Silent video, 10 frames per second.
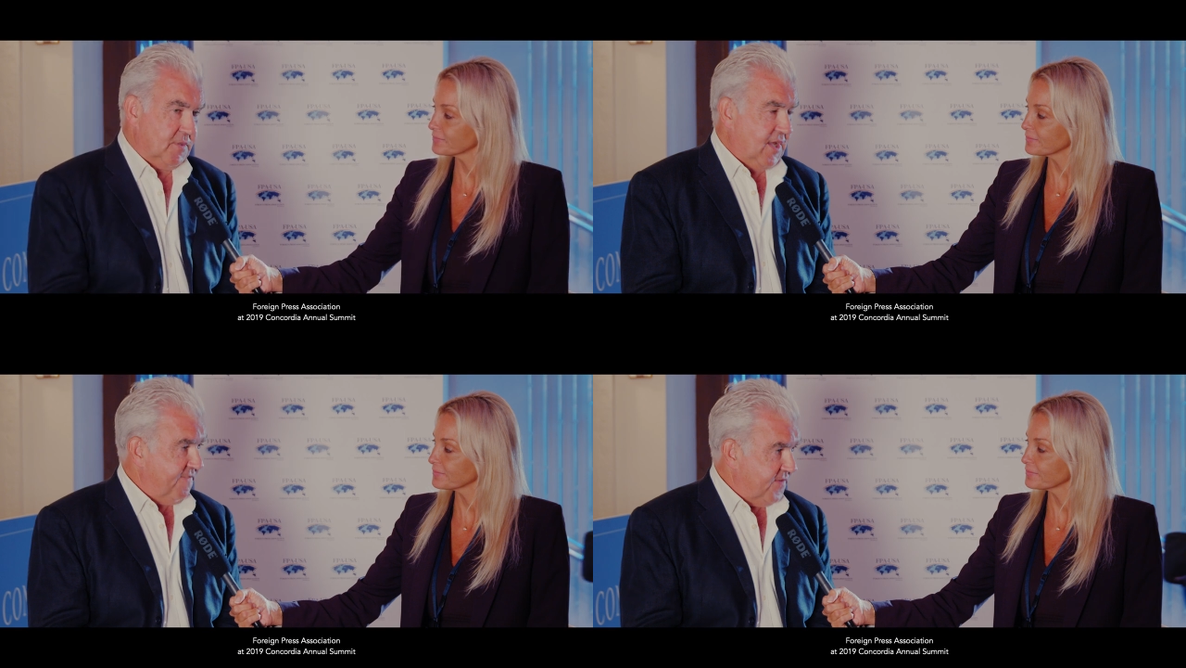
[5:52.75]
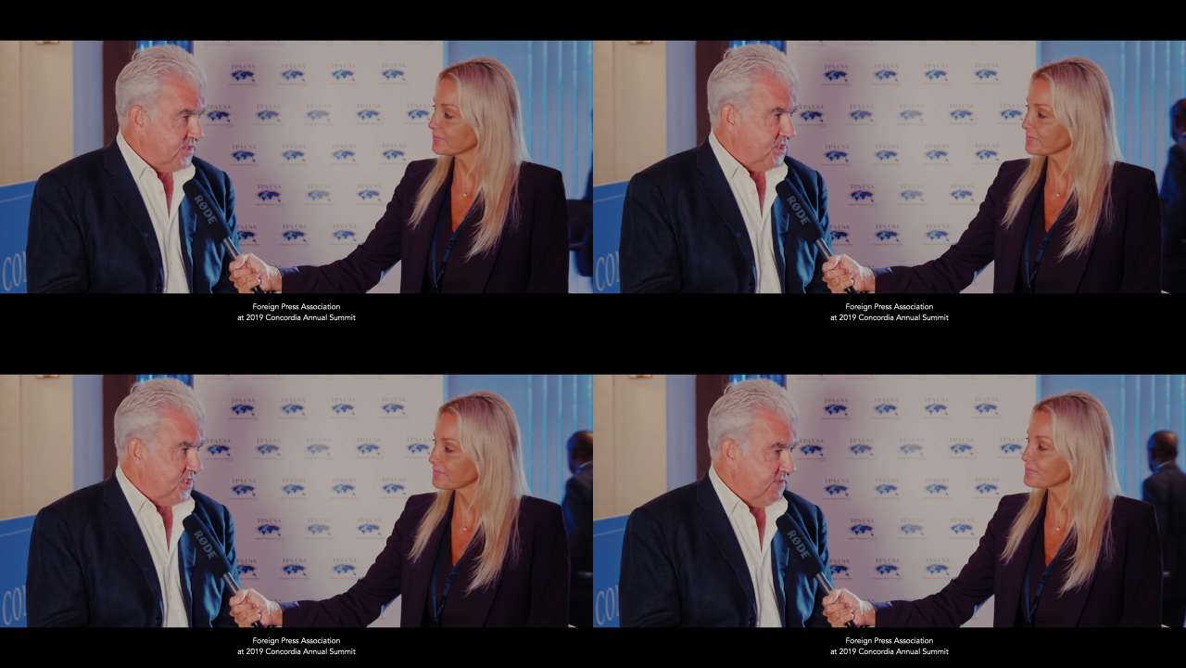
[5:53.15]

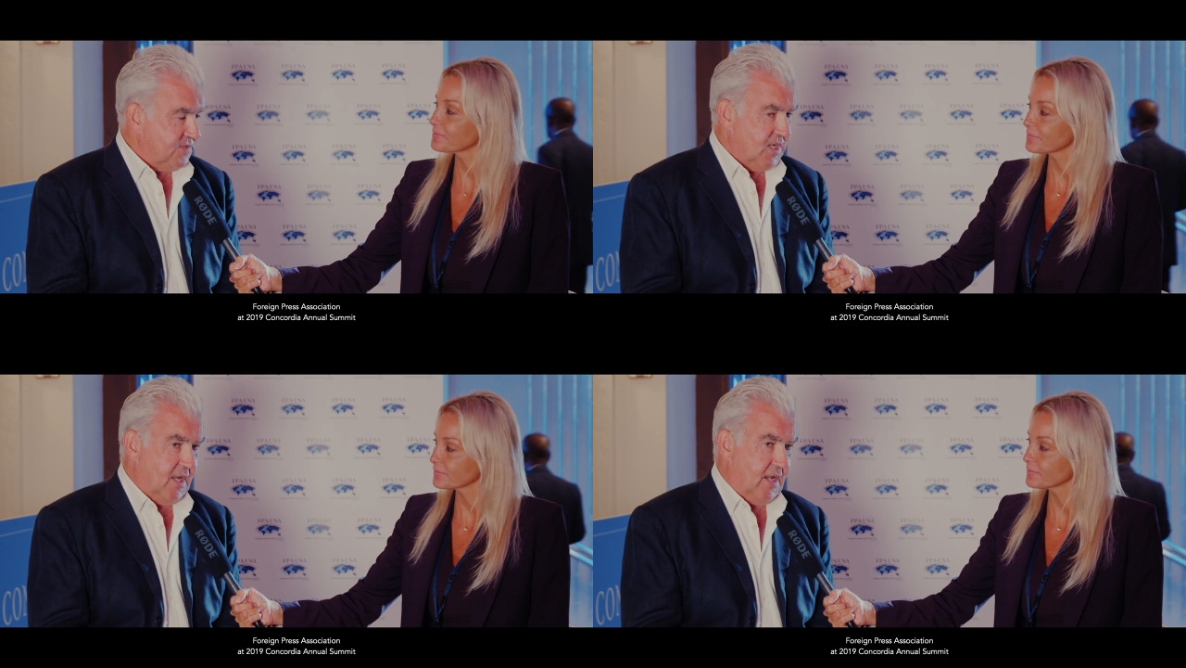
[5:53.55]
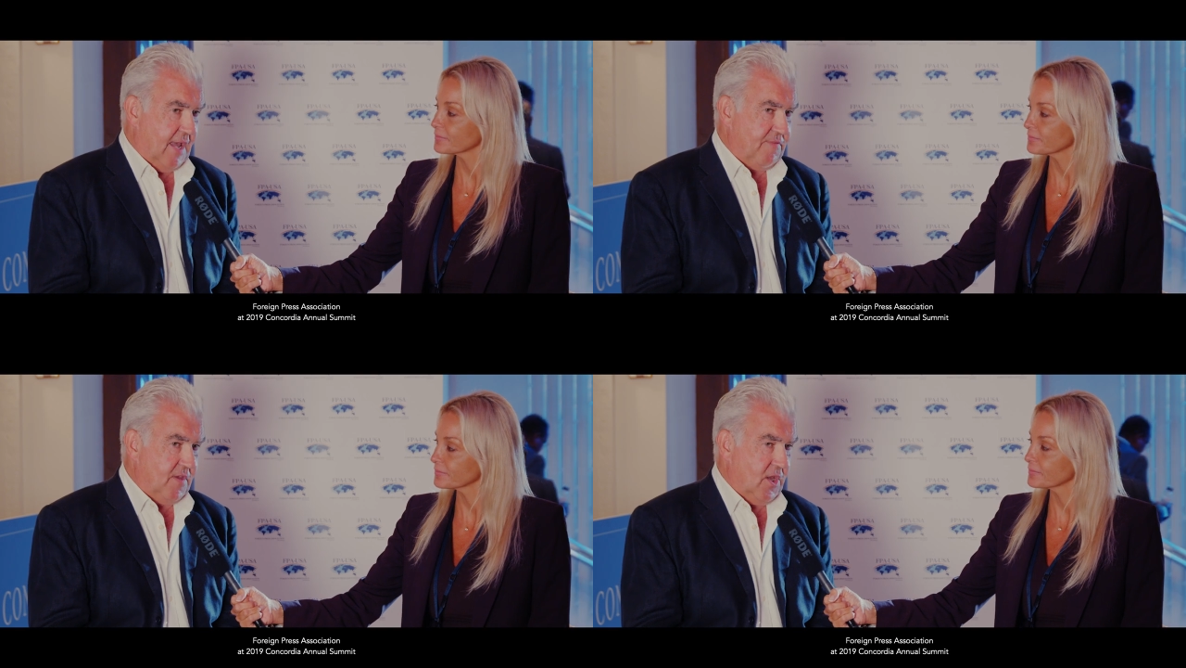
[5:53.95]
Speaker 1: diversity of diet,
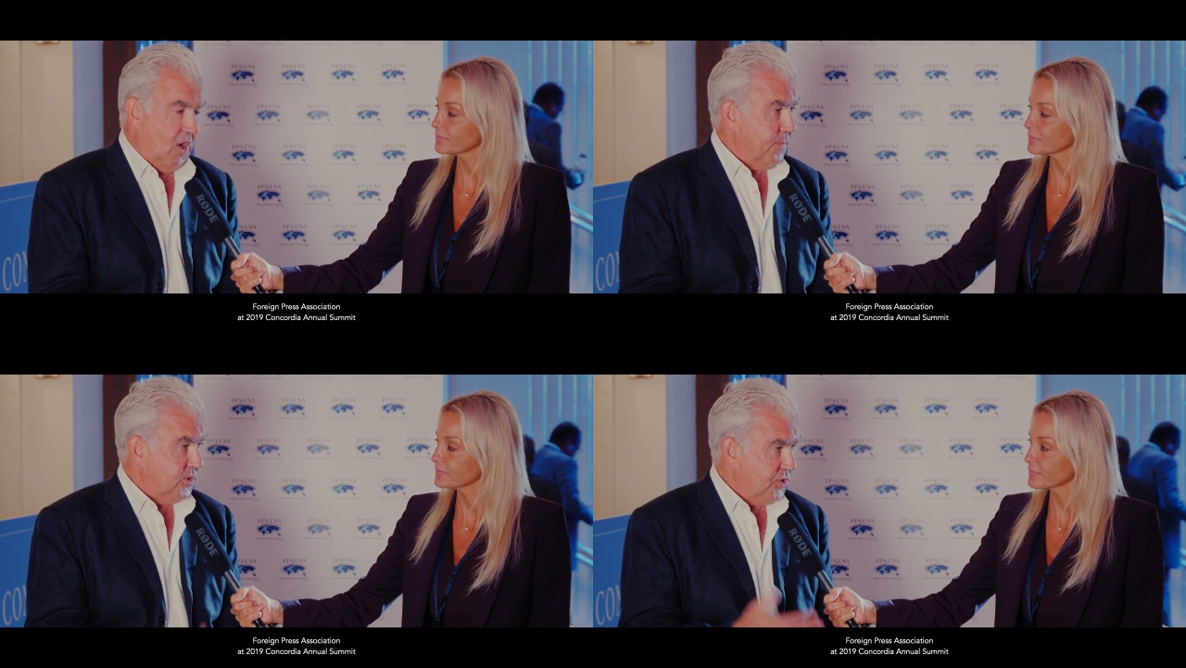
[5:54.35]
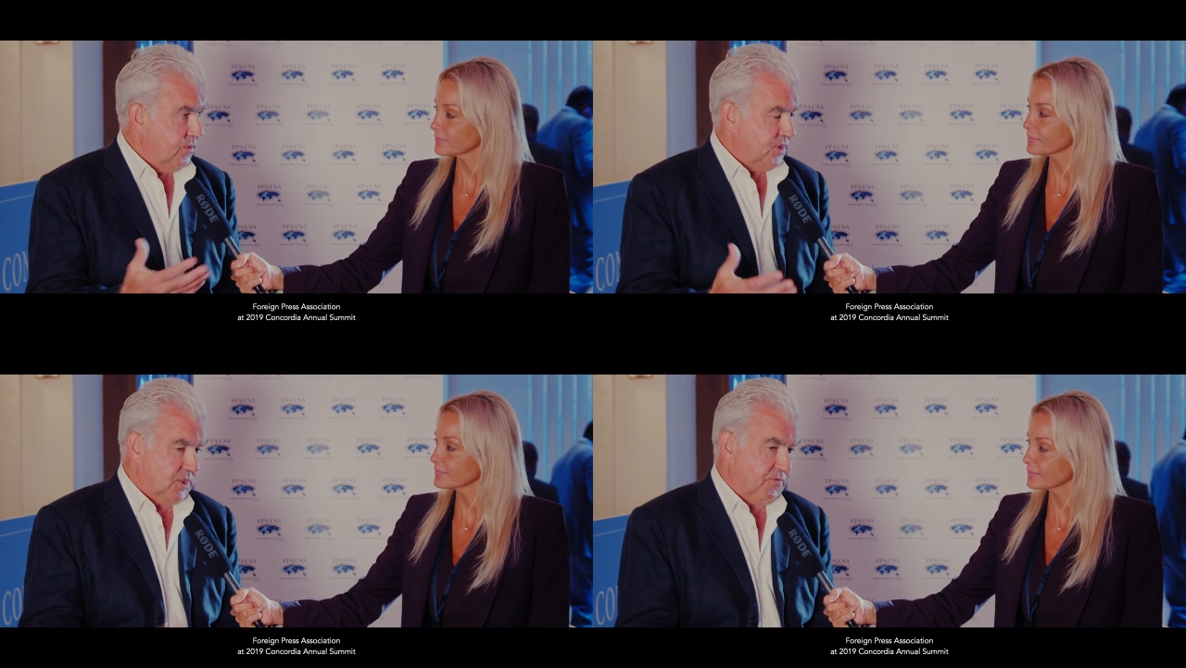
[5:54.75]
having
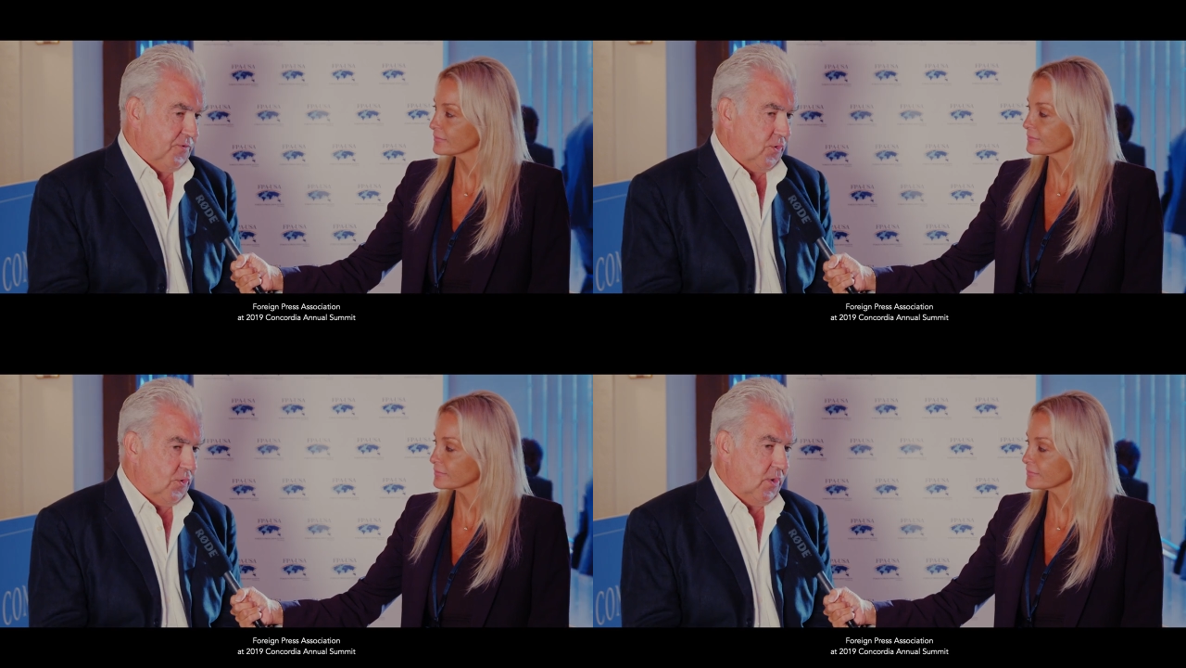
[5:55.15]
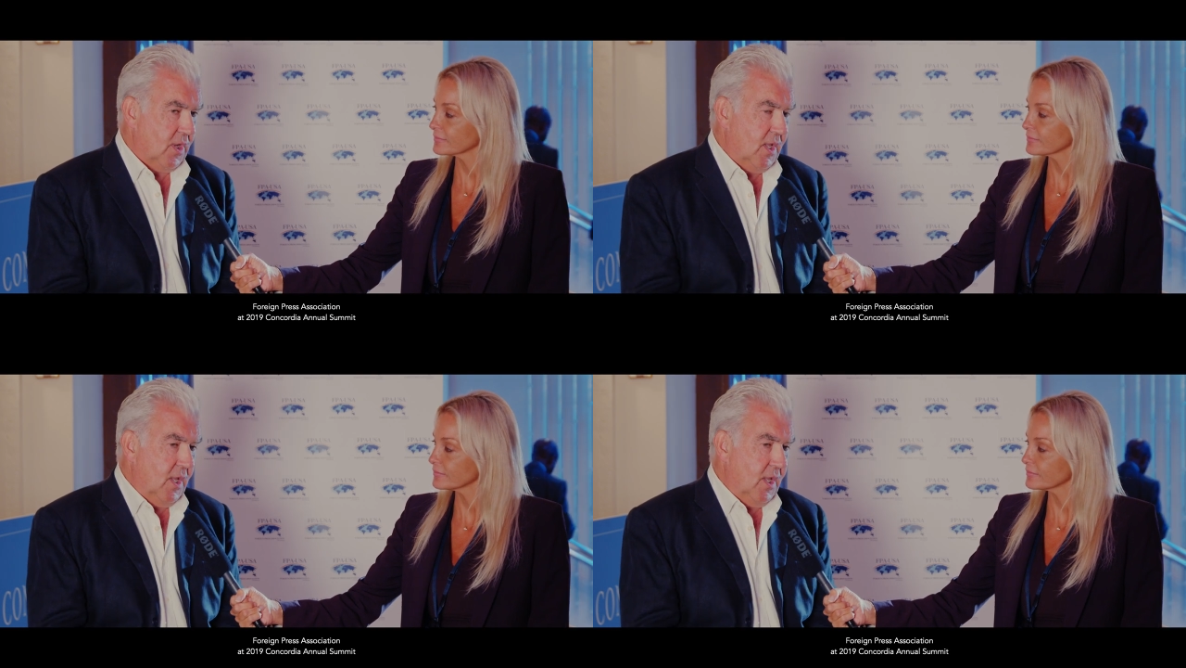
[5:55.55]
opportunities for all,